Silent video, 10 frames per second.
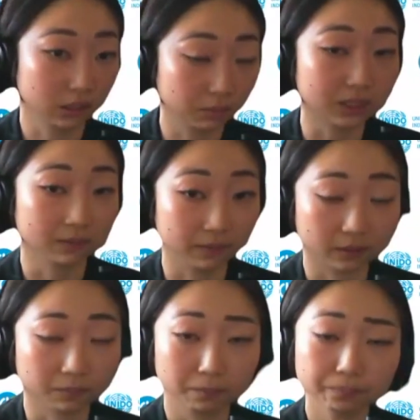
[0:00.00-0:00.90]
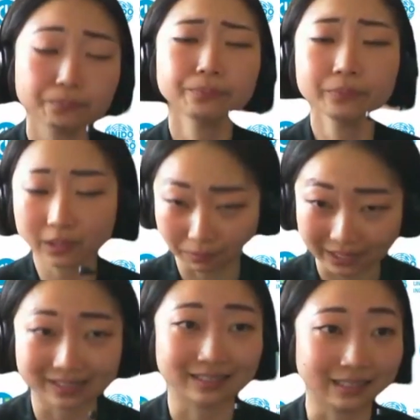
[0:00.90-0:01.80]
specific
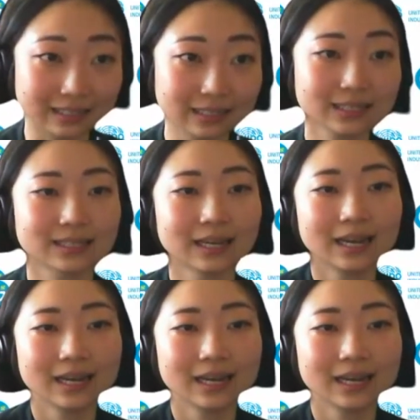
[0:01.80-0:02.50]
capacity needs.